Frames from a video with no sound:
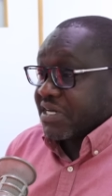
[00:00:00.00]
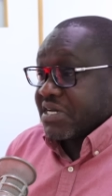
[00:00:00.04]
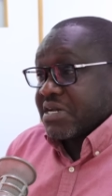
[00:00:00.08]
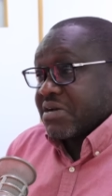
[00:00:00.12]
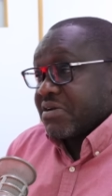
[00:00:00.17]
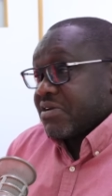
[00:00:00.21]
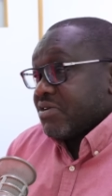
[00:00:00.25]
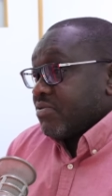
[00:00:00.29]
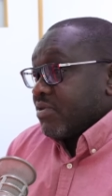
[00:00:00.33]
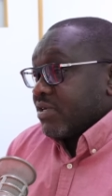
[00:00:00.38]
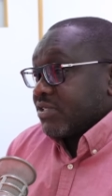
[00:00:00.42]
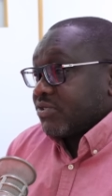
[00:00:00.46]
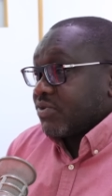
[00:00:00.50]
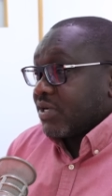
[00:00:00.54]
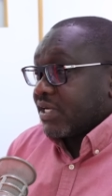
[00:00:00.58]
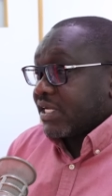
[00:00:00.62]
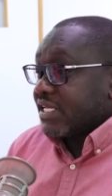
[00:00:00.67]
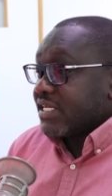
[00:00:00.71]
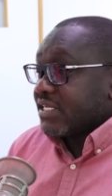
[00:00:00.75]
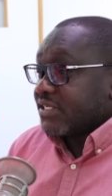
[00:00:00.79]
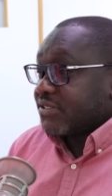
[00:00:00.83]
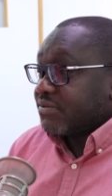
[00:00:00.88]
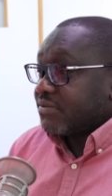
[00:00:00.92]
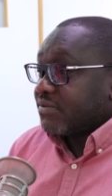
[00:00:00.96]
right now in watu wa
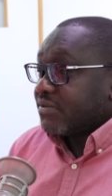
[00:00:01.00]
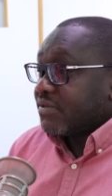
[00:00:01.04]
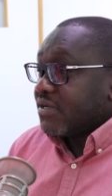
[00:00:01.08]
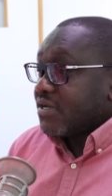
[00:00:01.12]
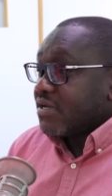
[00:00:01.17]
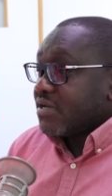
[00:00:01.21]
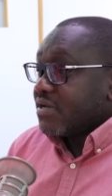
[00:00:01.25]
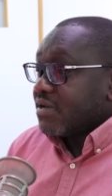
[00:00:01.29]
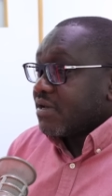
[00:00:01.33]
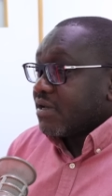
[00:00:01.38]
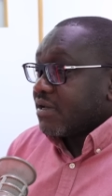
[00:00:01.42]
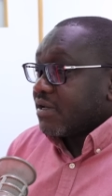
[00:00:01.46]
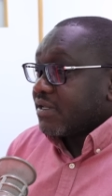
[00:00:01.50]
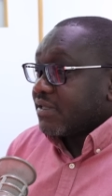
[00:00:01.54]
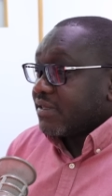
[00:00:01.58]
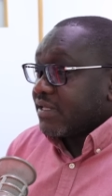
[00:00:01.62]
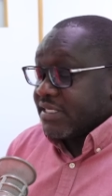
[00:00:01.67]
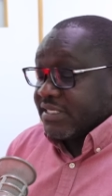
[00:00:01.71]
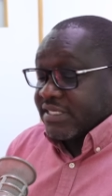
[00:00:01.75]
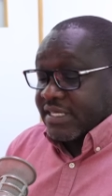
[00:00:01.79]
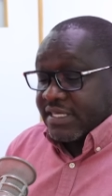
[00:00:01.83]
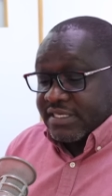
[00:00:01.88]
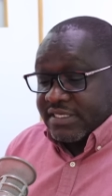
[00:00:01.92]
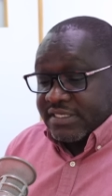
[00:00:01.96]
Kenya too
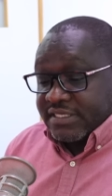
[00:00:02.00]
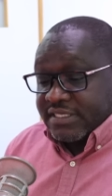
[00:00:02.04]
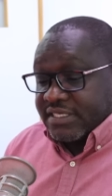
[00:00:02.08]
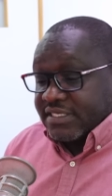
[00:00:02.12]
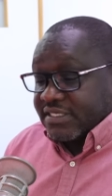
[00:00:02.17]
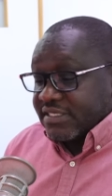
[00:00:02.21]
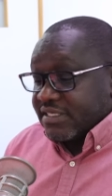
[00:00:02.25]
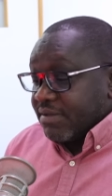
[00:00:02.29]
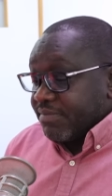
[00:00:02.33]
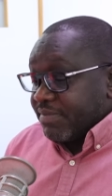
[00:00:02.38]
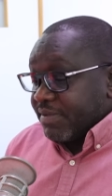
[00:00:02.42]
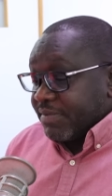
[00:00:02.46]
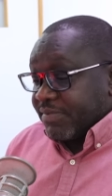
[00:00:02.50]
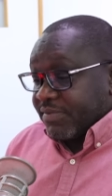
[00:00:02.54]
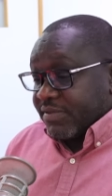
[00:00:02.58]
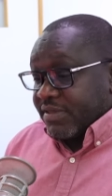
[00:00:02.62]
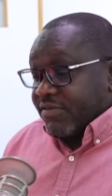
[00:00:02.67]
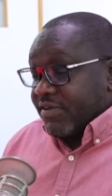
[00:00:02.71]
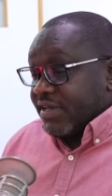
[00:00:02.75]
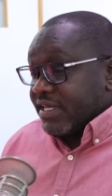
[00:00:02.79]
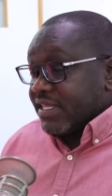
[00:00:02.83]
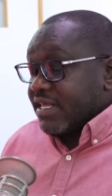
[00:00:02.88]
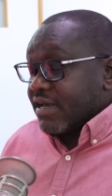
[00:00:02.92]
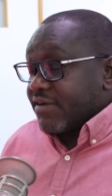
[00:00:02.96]
the Gen Zs, the people,
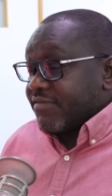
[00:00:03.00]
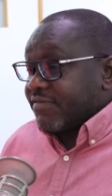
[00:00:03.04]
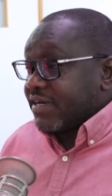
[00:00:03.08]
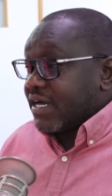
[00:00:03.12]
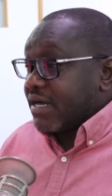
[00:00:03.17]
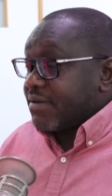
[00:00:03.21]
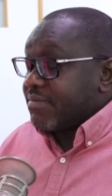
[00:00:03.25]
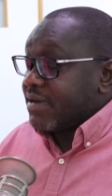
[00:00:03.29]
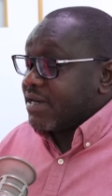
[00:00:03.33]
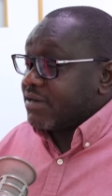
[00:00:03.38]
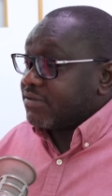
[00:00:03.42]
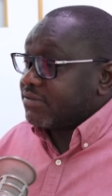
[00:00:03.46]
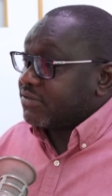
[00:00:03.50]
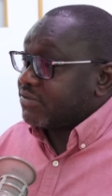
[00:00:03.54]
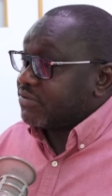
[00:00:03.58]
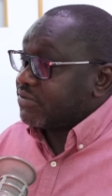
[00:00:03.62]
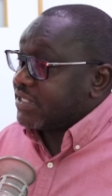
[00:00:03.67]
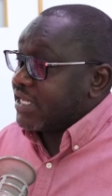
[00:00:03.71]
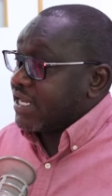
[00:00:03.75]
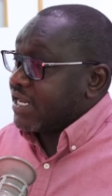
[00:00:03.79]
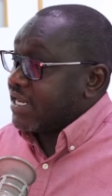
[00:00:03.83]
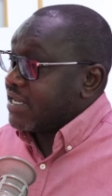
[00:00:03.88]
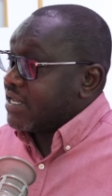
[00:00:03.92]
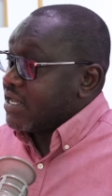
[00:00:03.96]
the way they have come out to
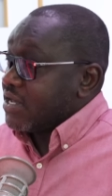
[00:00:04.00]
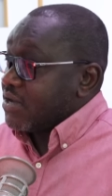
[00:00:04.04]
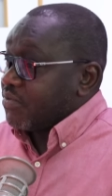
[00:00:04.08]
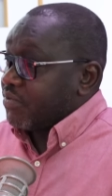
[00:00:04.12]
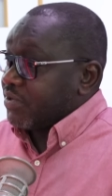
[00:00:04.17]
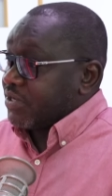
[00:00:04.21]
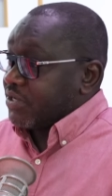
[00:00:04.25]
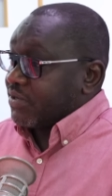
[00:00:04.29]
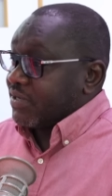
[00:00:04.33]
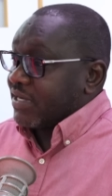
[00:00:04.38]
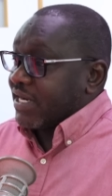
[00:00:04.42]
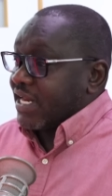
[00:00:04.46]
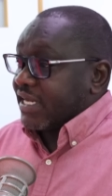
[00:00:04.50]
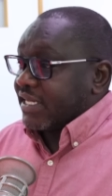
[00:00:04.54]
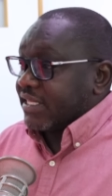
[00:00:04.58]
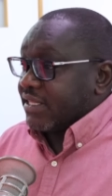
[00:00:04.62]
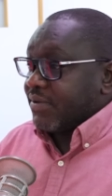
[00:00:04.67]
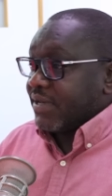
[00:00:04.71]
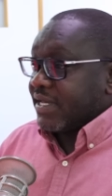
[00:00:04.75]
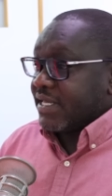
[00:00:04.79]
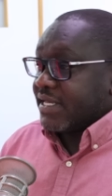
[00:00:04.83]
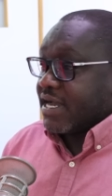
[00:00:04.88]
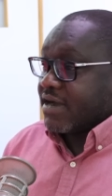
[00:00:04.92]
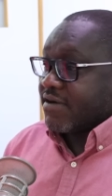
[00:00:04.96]
say we don't like the
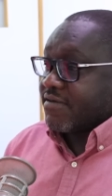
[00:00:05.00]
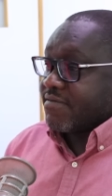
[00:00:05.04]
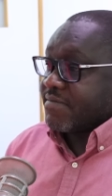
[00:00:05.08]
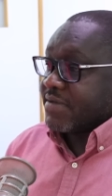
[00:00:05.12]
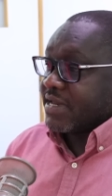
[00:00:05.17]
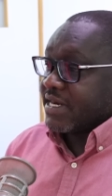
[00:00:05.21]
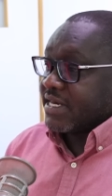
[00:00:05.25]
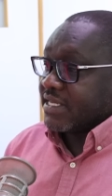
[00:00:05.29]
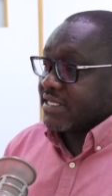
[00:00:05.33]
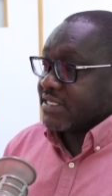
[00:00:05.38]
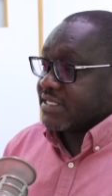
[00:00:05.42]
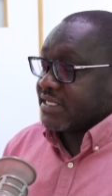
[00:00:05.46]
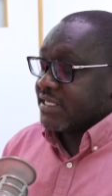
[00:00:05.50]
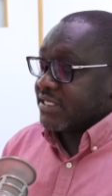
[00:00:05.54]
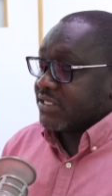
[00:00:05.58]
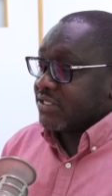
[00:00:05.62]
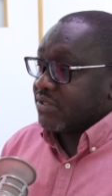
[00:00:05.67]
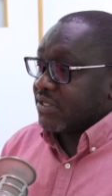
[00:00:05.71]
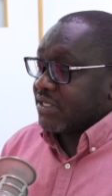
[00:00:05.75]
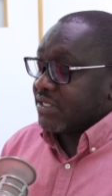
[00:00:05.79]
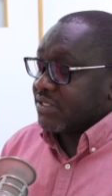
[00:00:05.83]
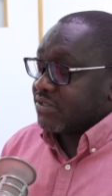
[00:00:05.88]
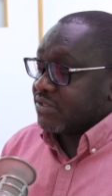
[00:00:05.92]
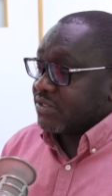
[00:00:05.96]
way government is, is,
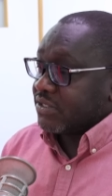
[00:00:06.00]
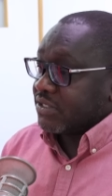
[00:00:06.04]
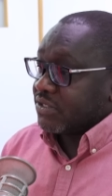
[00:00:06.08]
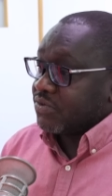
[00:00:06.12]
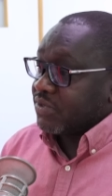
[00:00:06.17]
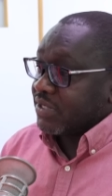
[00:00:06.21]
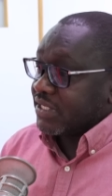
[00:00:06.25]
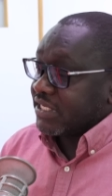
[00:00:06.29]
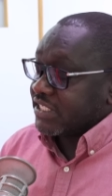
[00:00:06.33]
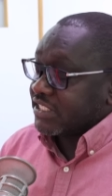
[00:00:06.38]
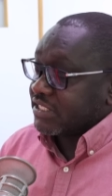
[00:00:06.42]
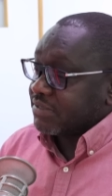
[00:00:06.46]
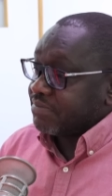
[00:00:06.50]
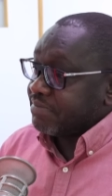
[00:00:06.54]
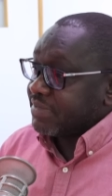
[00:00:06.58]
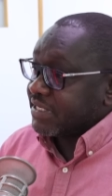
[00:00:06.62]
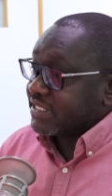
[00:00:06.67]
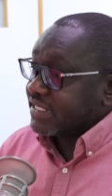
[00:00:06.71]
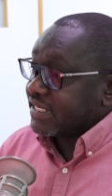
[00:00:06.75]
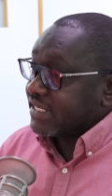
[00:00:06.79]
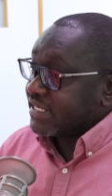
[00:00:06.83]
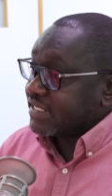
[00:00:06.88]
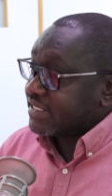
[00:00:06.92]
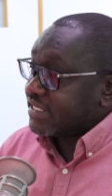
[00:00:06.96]
is doing its
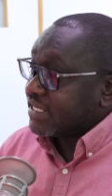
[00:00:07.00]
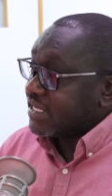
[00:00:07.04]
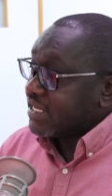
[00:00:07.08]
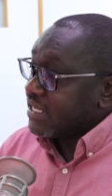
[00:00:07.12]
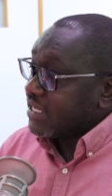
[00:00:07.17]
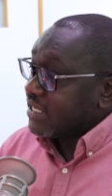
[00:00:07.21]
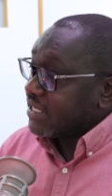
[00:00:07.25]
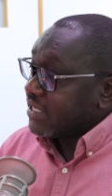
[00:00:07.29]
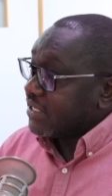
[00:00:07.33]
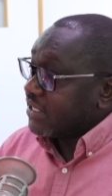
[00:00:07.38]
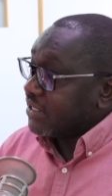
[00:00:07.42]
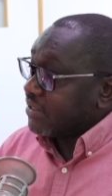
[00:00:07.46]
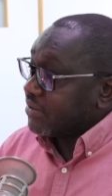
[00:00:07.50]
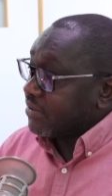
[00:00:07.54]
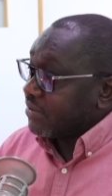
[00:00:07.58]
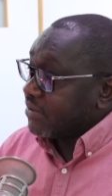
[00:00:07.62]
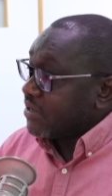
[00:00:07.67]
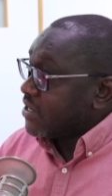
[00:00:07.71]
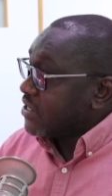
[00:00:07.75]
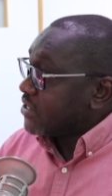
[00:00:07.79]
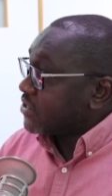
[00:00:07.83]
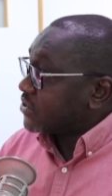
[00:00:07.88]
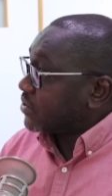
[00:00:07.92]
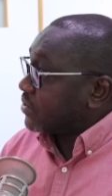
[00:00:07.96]
business, mm. you know.
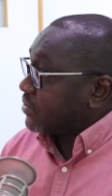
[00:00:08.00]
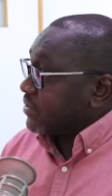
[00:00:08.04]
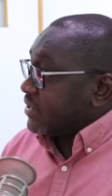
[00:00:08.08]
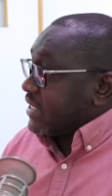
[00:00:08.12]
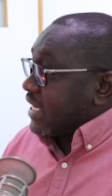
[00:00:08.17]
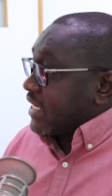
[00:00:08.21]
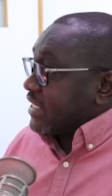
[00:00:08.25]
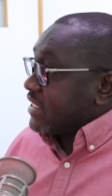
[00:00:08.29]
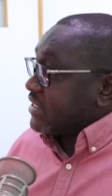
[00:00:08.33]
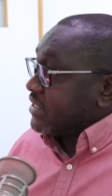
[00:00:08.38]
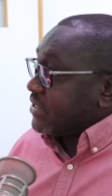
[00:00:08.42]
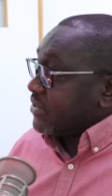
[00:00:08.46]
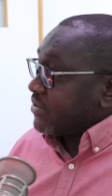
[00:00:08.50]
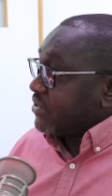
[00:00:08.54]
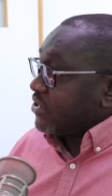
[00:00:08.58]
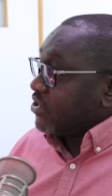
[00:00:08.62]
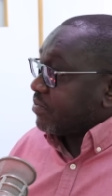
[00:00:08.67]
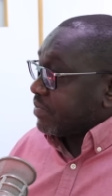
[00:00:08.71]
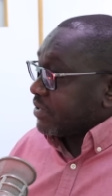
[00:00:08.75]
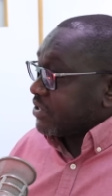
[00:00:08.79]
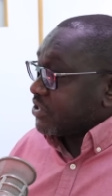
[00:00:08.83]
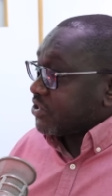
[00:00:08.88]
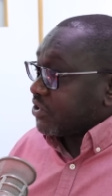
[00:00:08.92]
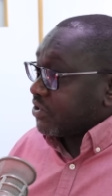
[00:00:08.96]
So that's the only
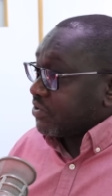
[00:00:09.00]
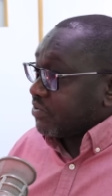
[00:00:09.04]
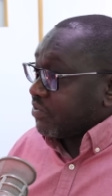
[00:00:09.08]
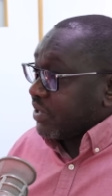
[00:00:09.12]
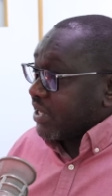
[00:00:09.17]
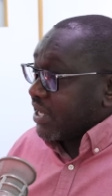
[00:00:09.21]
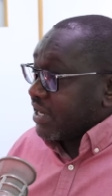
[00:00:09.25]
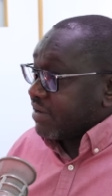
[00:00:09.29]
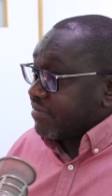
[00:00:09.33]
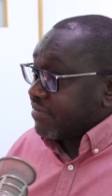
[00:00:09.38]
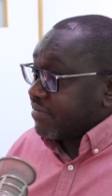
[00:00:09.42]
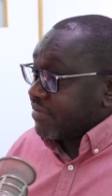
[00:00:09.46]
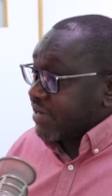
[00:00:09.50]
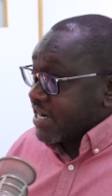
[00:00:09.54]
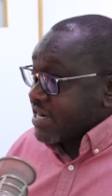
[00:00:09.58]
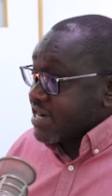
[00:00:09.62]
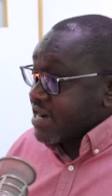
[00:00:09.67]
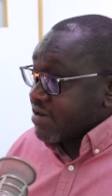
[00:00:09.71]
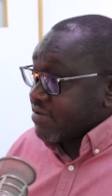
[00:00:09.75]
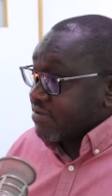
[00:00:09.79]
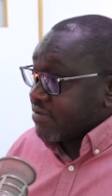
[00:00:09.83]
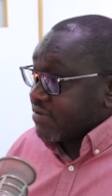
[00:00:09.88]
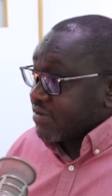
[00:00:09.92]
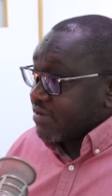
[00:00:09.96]
opposition we have right
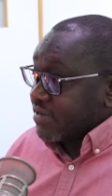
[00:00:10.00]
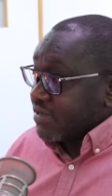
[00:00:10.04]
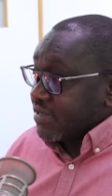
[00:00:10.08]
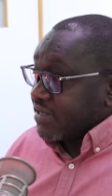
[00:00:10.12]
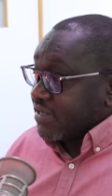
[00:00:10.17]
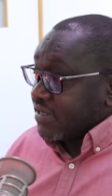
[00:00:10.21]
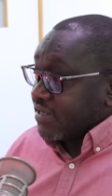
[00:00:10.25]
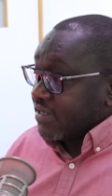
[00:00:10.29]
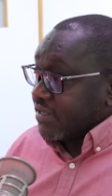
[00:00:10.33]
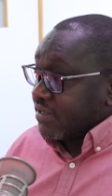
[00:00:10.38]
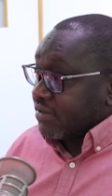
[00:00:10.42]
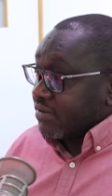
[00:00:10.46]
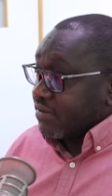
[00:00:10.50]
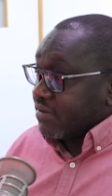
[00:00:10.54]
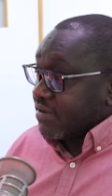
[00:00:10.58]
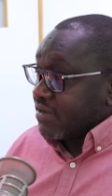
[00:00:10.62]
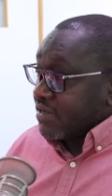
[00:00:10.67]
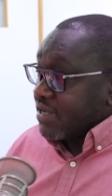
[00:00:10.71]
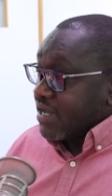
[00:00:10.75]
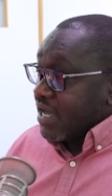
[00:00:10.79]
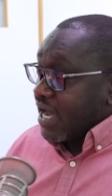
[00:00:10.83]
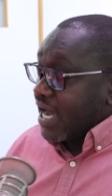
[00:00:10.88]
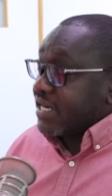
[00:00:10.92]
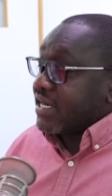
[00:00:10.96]
now. You know?
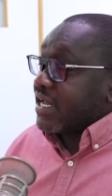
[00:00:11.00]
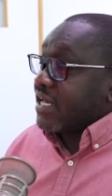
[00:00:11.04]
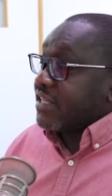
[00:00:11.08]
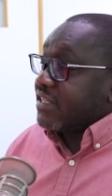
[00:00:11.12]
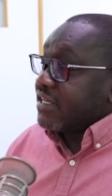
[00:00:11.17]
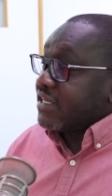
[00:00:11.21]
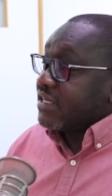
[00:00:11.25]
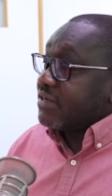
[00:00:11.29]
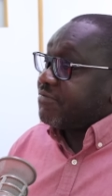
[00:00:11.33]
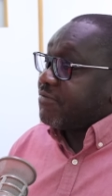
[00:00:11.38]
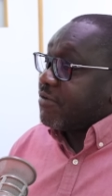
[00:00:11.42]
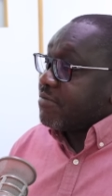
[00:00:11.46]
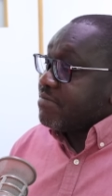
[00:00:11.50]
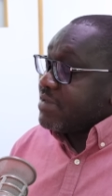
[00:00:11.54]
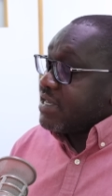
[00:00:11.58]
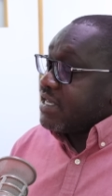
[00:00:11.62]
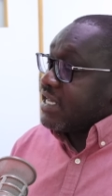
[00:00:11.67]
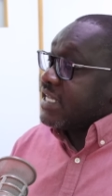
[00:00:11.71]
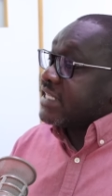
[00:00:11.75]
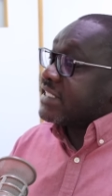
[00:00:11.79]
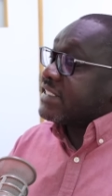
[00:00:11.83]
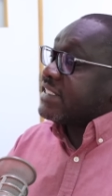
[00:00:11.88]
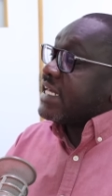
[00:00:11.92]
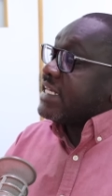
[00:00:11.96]
No, no, no, and I think for
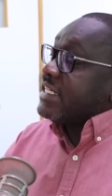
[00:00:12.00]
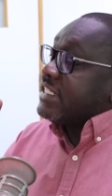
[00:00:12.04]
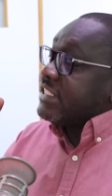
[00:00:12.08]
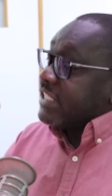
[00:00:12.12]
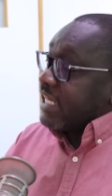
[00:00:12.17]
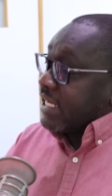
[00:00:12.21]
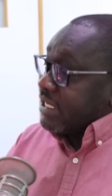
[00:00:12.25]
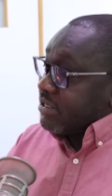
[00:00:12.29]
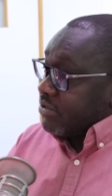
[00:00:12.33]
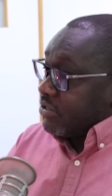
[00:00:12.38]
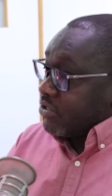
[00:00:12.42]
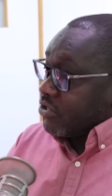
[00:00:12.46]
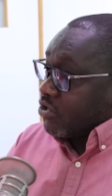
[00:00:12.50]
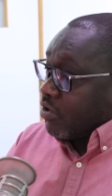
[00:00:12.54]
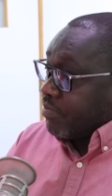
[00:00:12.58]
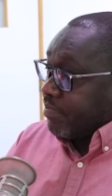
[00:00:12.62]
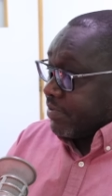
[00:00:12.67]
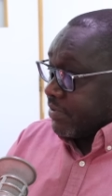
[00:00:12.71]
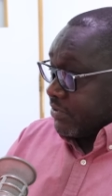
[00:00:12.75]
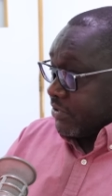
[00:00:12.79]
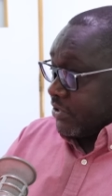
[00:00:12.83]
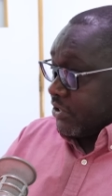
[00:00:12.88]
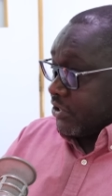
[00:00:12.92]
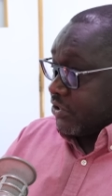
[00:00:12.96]
me, it's the genuine
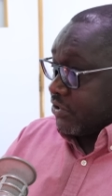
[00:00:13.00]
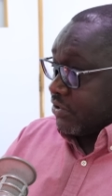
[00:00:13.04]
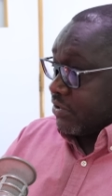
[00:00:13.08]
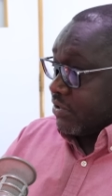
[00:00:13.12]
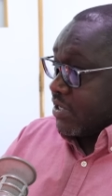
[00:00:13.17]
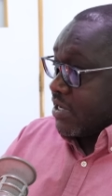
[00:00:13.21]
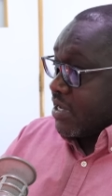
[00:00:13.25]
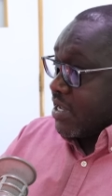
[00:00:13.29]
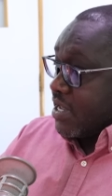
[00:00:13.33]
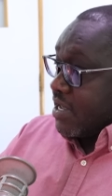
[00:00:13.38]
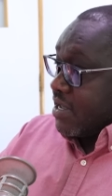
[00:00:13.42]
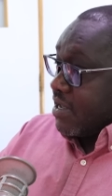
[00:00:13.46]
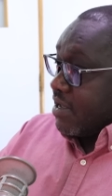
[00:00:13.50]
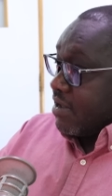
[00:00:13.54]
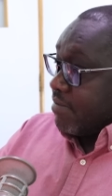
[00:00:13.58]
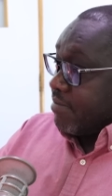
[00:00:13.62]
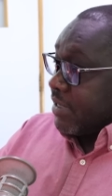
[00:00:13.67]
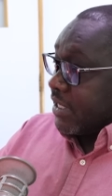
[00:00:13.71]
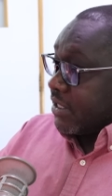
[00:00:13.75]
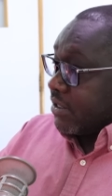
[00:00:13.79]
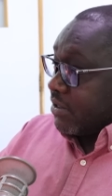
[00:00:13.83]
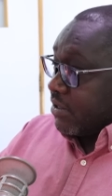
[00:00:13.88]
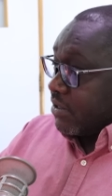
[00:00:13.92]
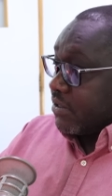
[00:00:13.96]
opposition
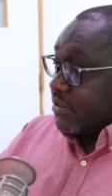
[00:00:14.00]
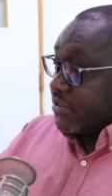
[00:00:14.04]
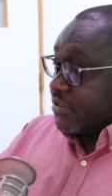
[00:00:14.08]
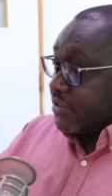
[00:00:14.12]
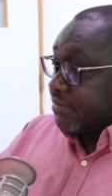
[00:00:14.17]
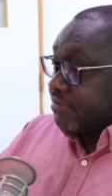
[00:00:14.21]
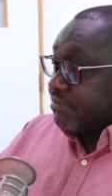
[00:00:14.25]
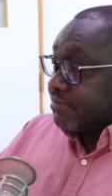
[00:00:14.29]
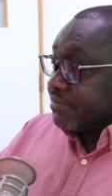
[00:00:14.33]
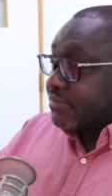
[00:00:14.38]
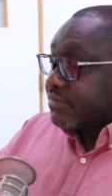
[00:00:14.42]
because